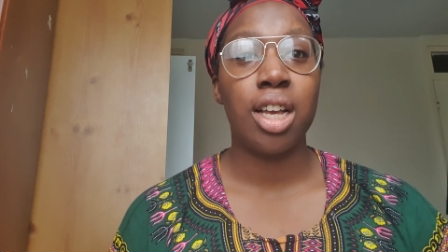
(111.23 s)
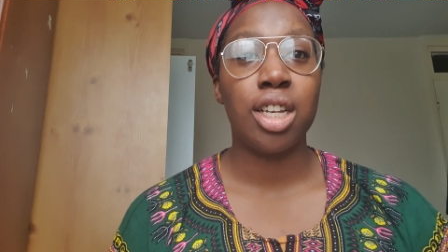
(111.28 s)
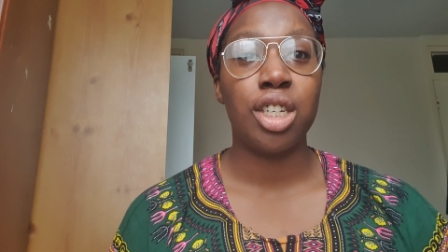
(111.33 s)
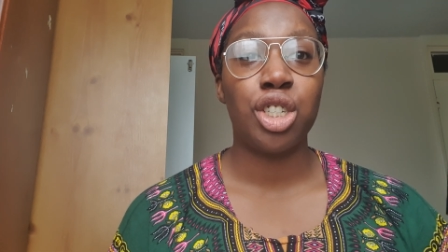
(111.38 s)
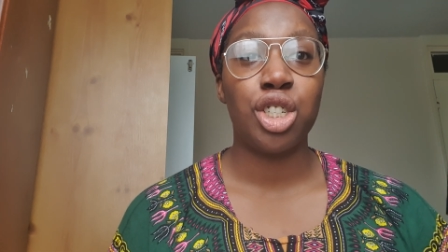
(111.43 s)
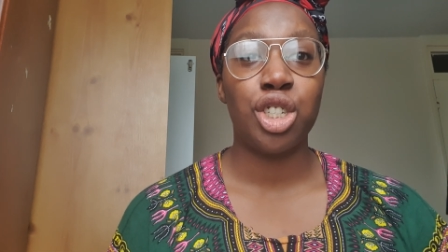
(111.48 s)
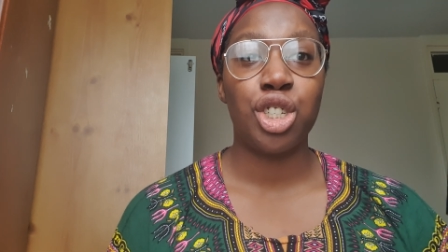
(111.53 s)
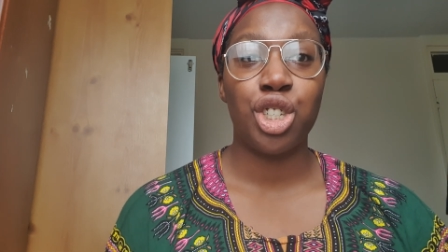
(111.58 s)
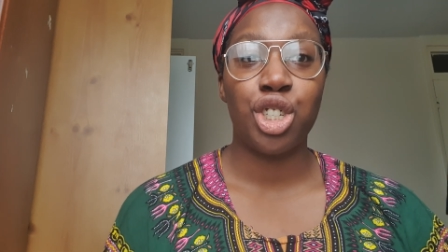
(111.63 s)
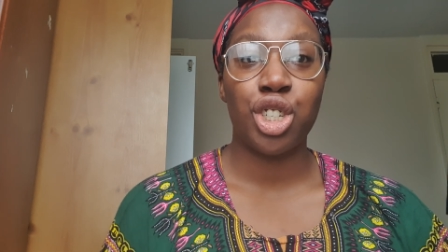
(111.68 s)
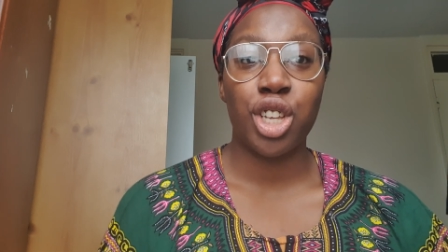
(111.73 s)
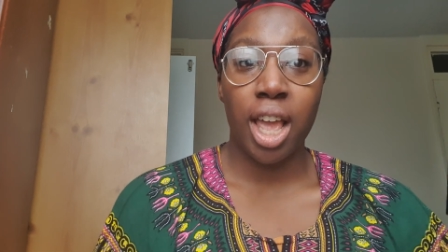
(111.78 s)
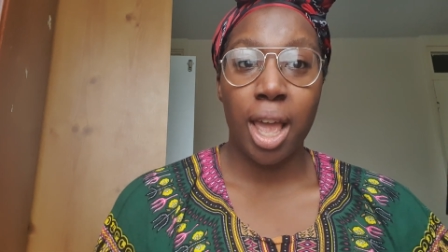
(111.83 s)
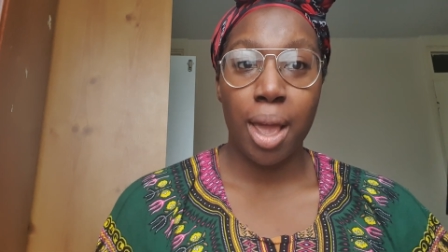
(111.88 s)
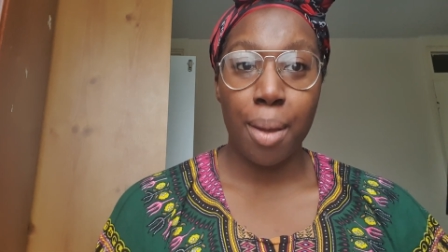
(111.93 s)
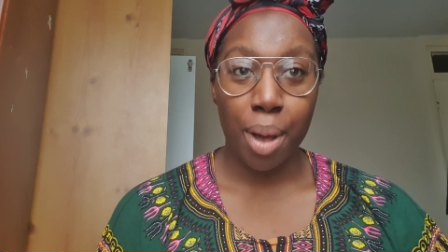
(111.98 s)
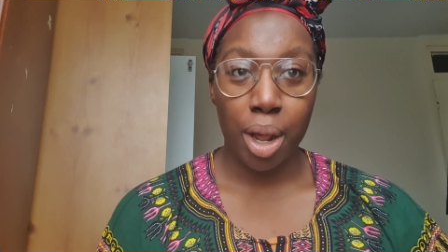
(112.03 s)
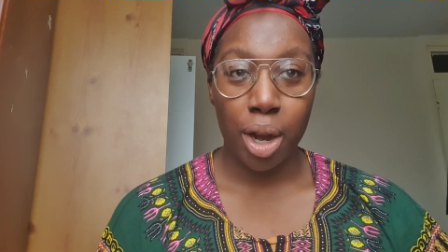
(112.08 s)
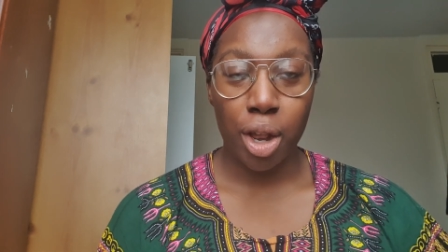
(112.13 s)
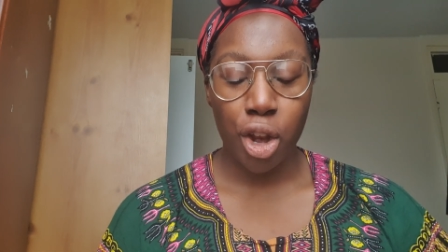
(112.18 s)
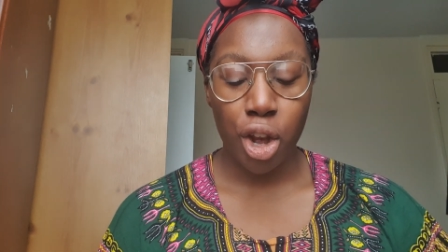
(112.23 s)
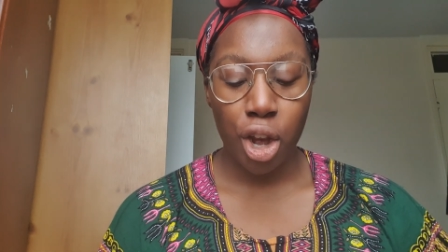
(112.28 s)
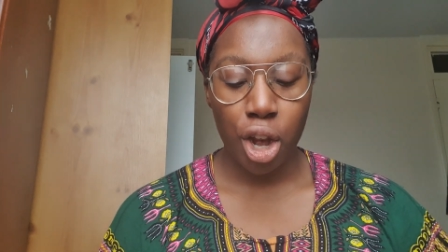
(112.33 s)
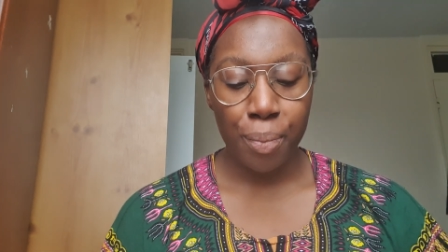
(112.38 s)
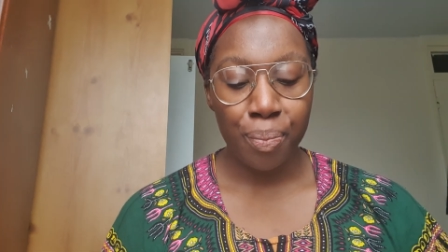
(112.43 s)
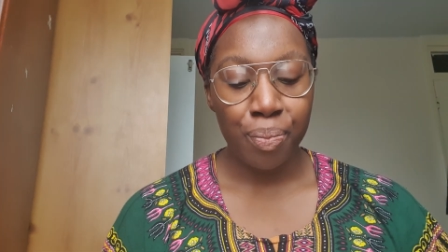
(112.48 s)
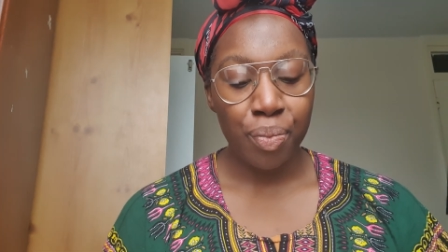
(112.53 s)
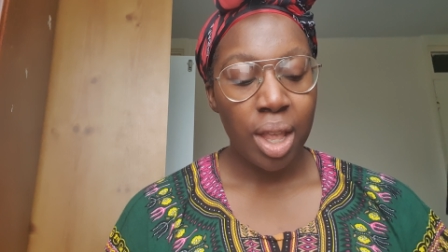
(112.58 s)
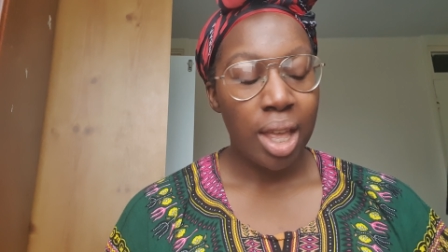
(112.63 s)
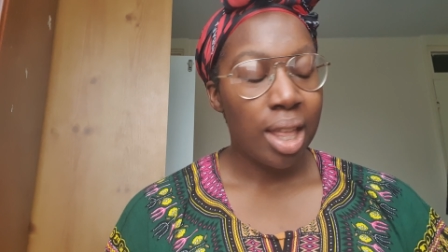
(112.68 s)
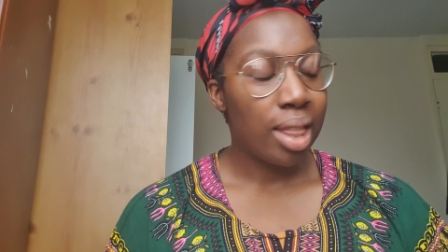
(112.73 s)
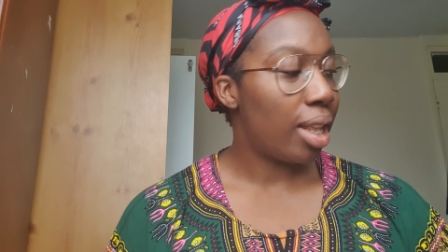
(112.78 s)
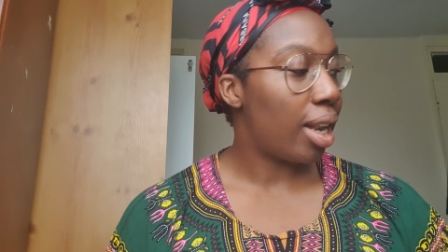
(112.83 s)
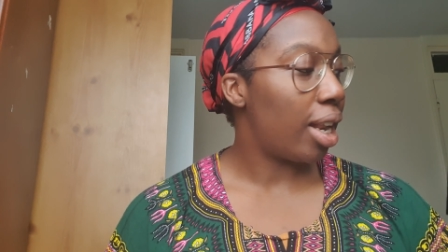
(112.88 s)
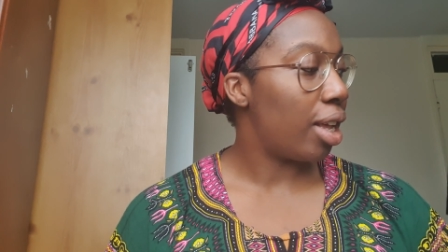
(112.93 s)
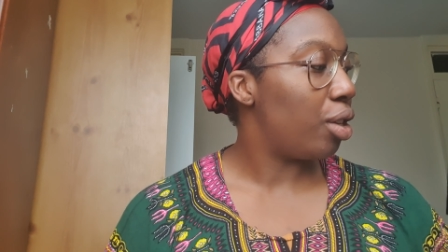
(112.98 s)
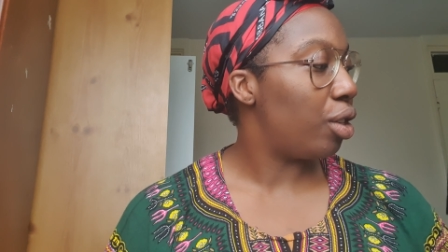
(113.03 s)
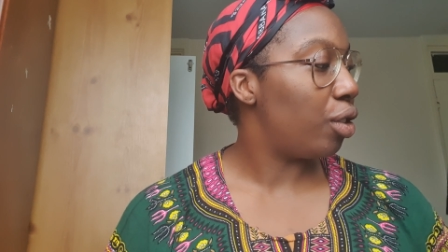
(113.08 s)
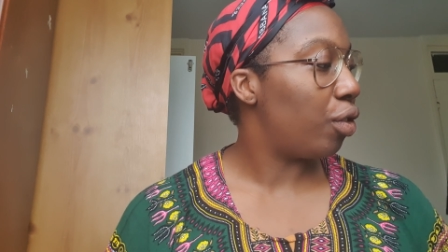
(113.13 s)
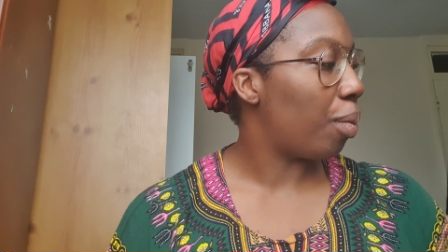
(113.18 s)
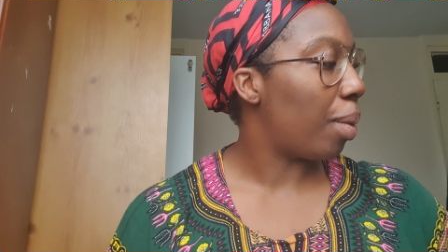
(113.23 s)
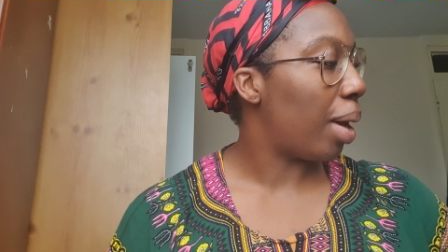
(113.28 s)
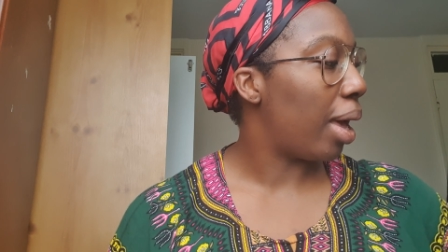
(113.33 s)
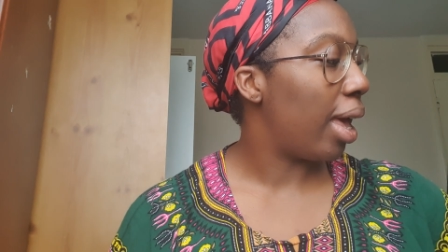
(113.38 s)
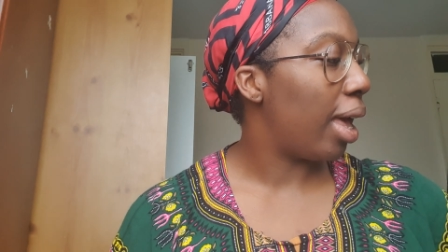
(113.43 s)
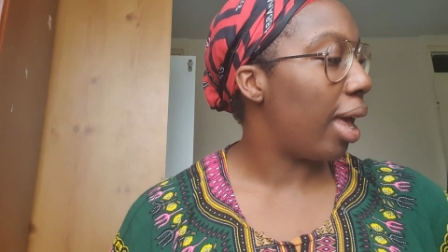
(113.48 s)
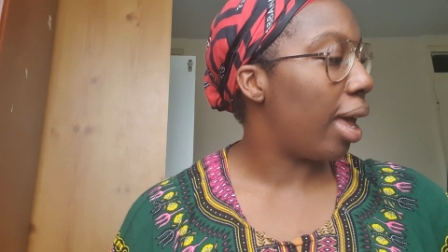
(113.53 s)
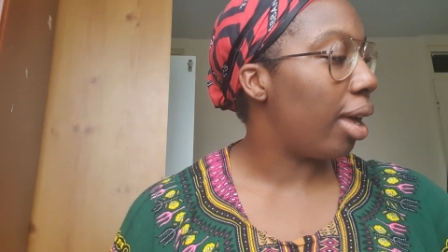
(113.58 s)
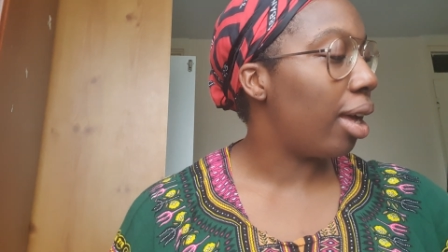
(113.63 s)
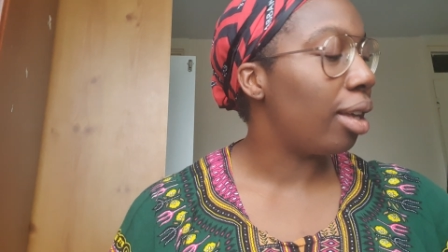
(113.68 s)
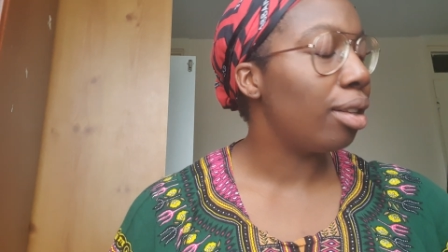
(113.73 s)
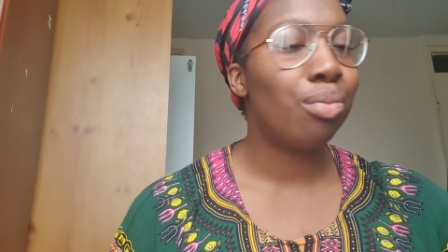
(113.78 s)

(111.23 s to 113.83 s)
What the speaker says: shea butter that I use for my hair.